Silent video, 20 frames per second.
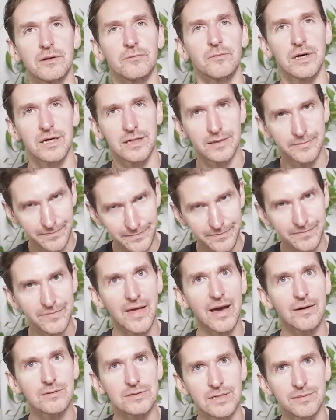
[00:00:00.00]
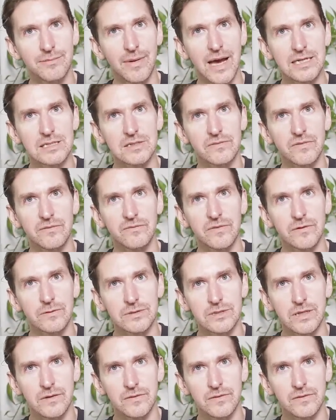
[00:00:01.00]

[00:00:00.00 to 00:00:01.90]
well, that was a massive influence